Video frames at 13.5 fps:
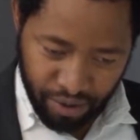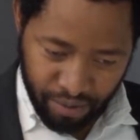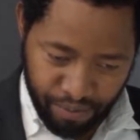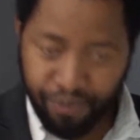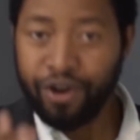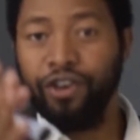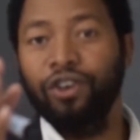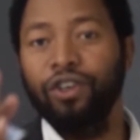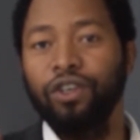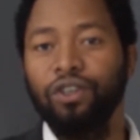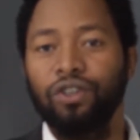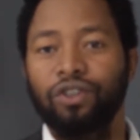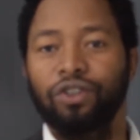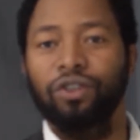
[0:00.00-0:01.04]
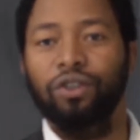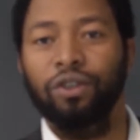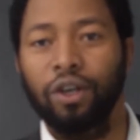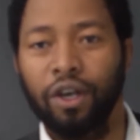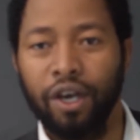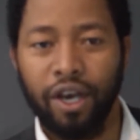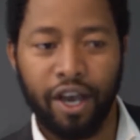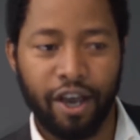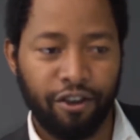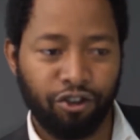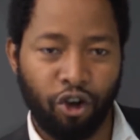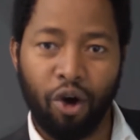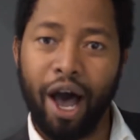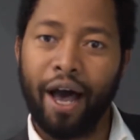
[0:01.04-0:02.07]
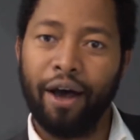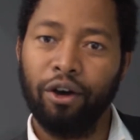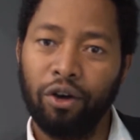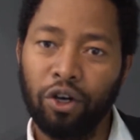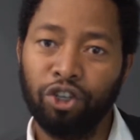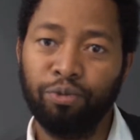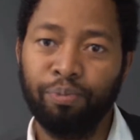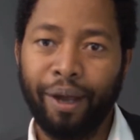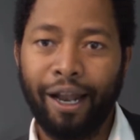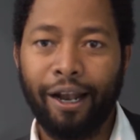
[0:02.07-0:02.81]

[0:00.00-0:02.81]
preaches his or her gospel.